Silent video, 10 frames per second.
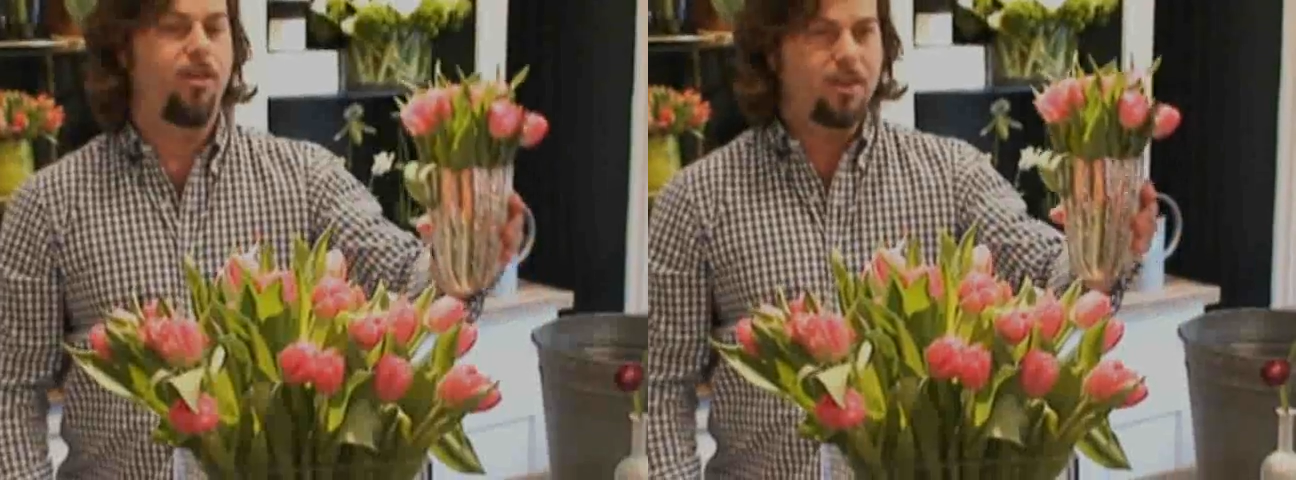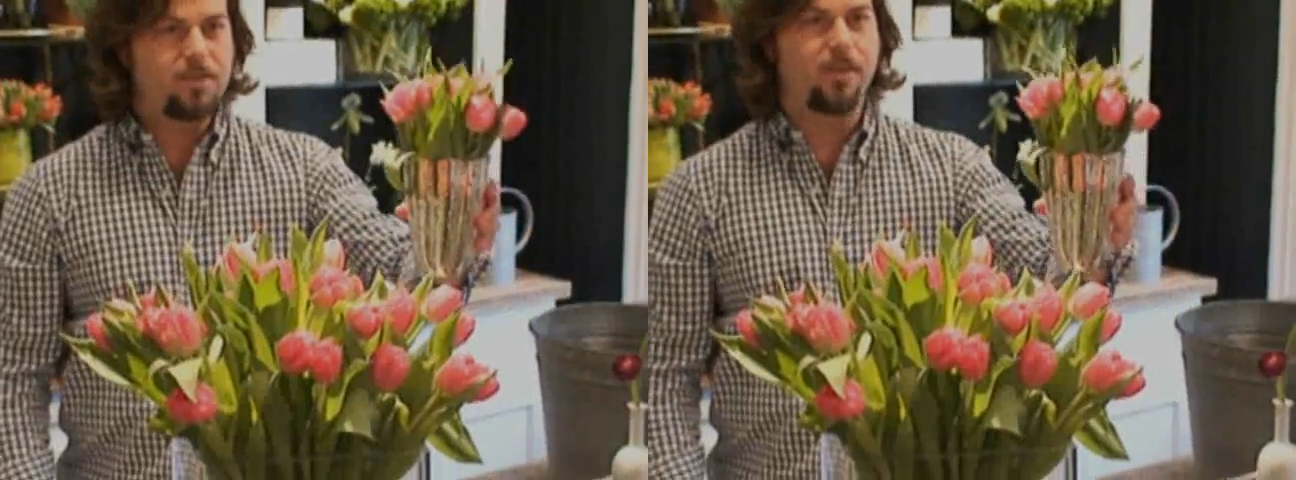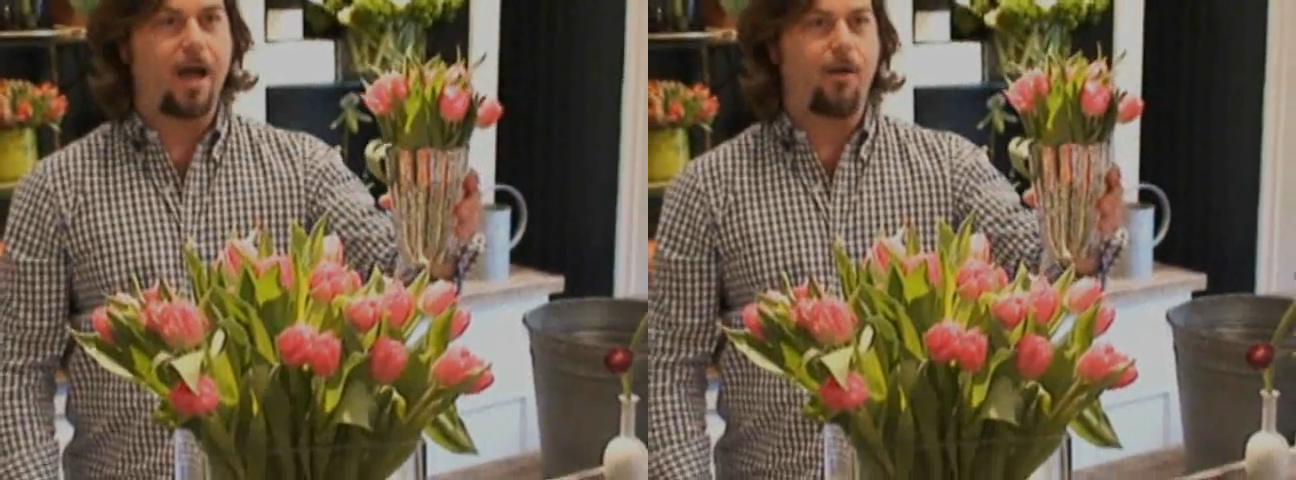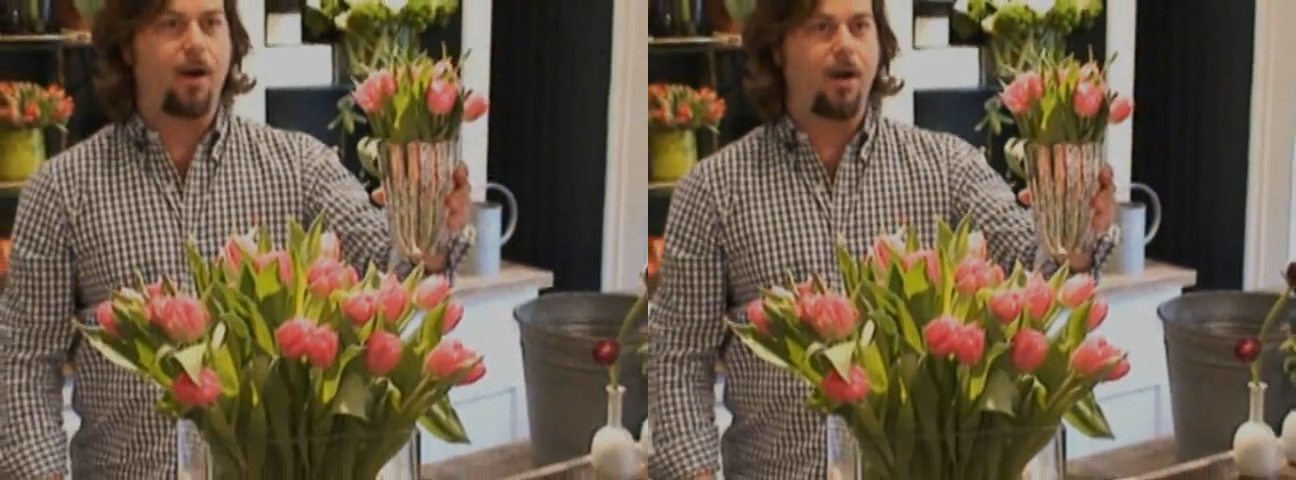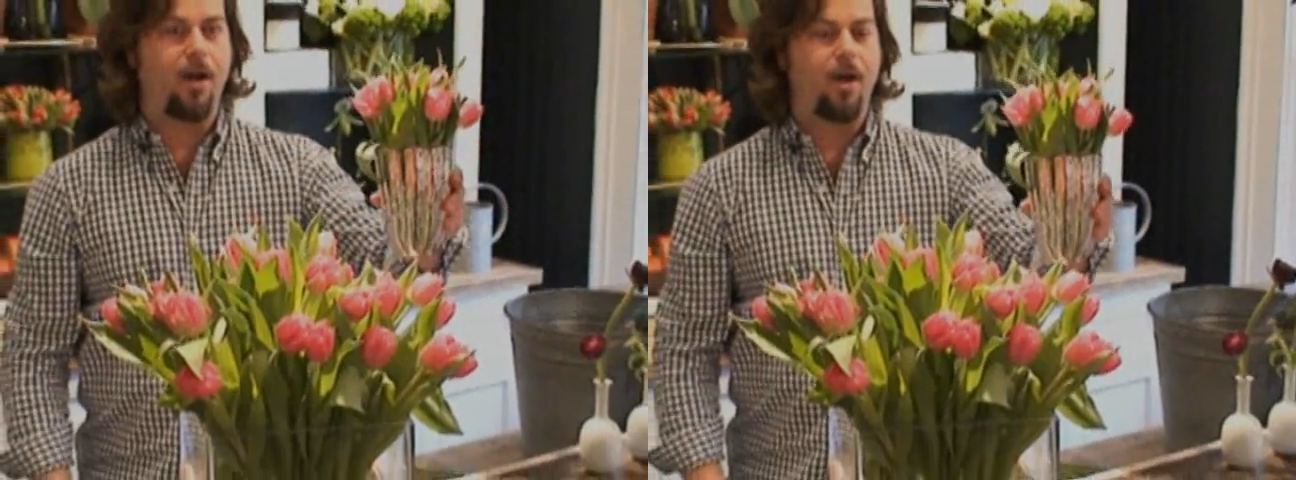this
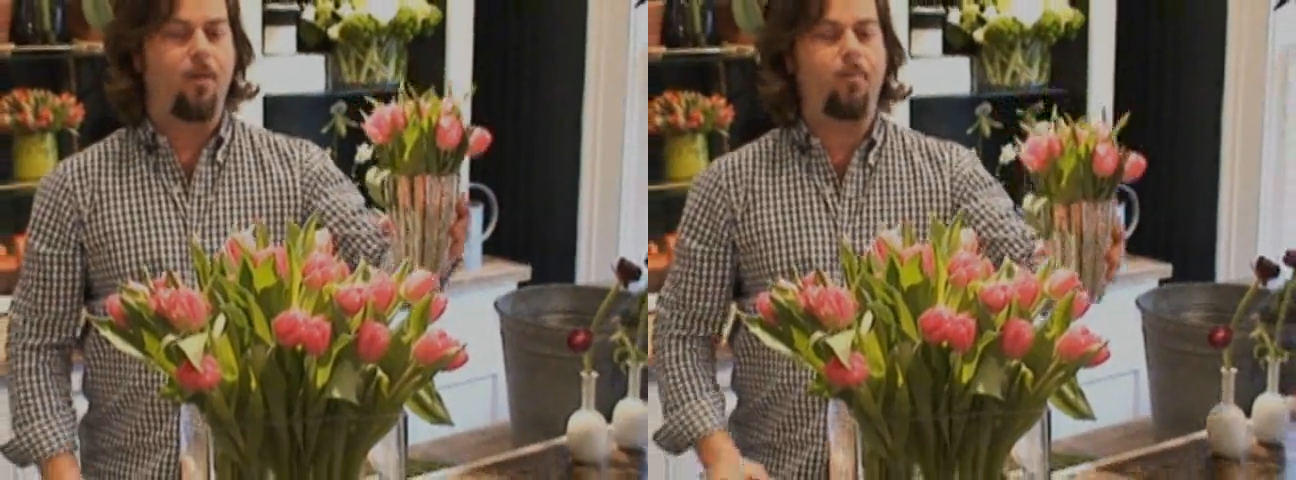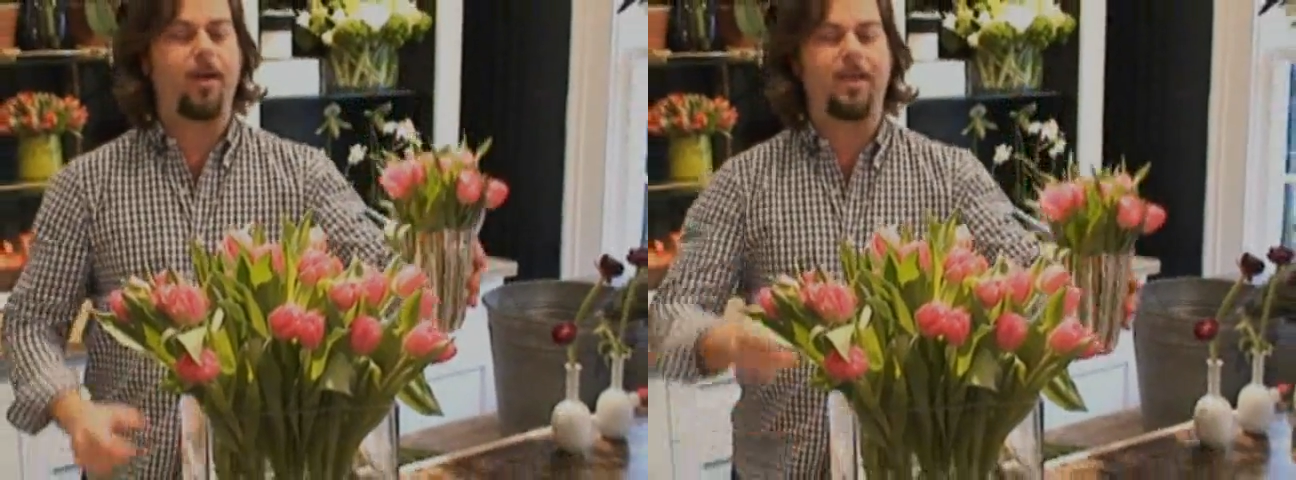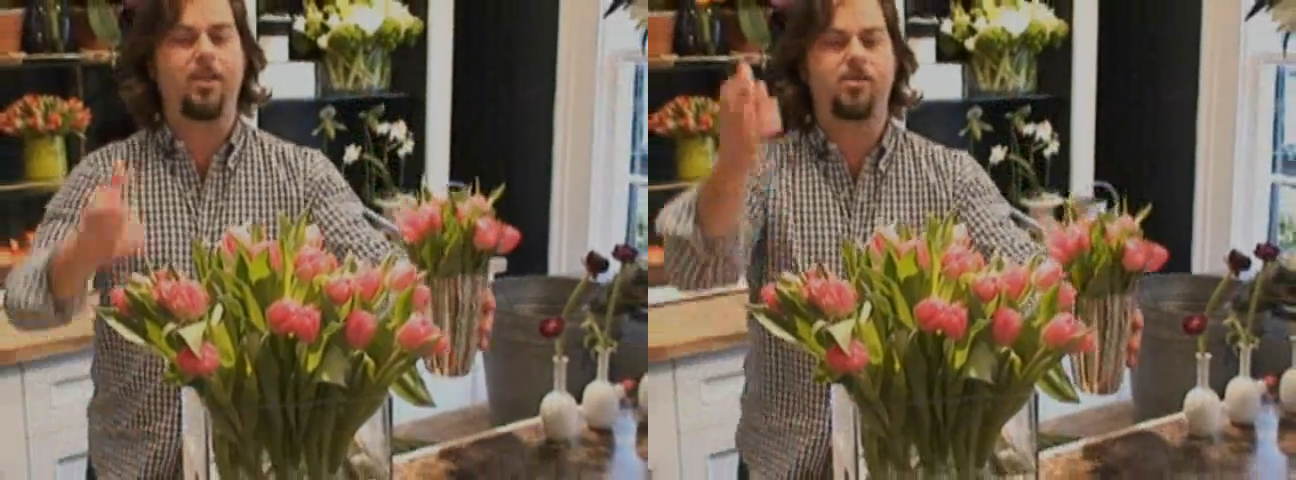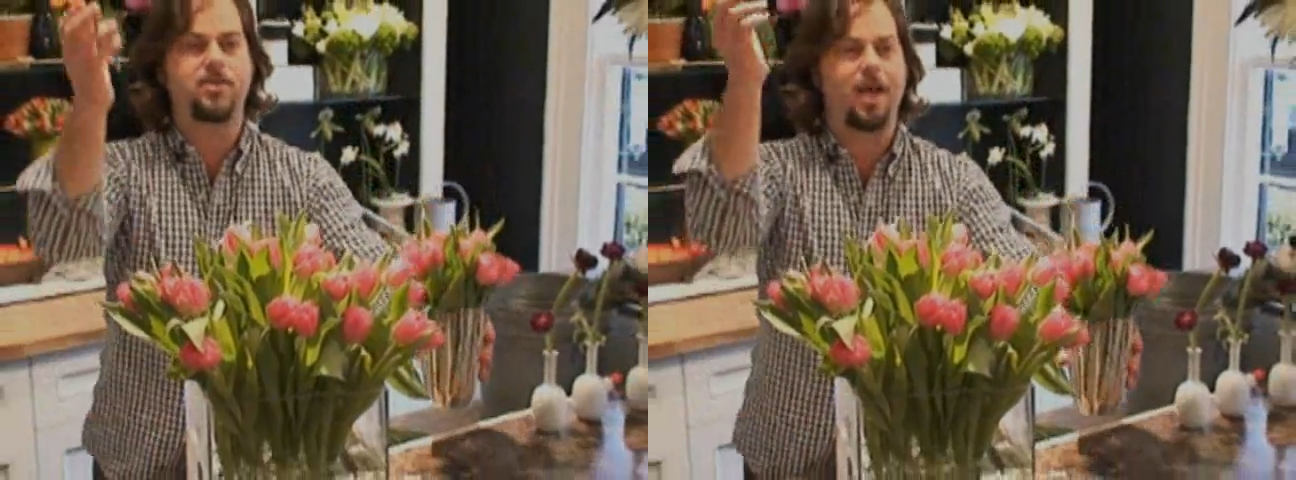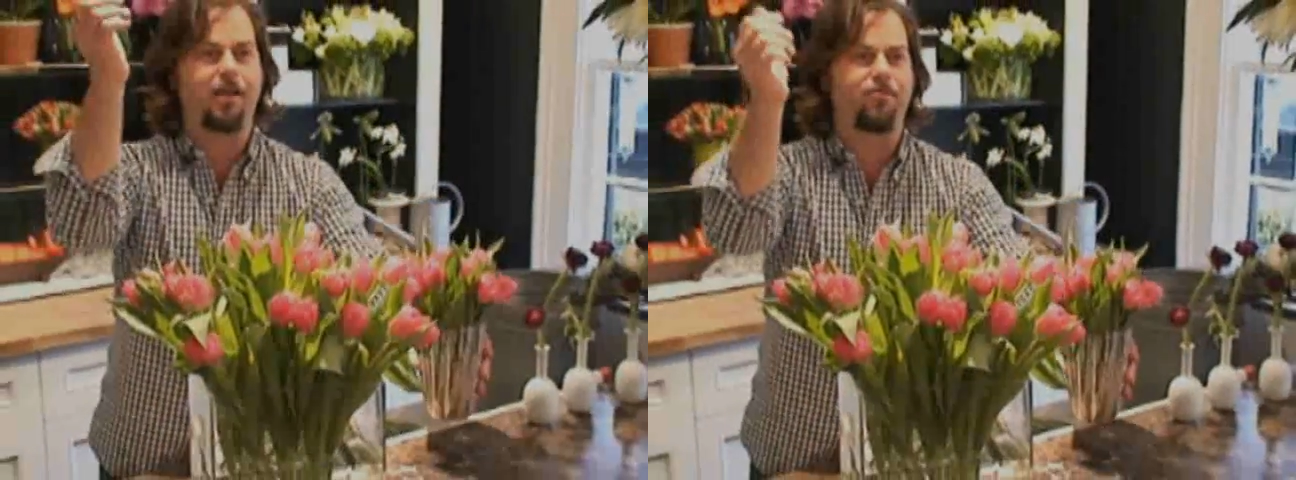flower, but it looks like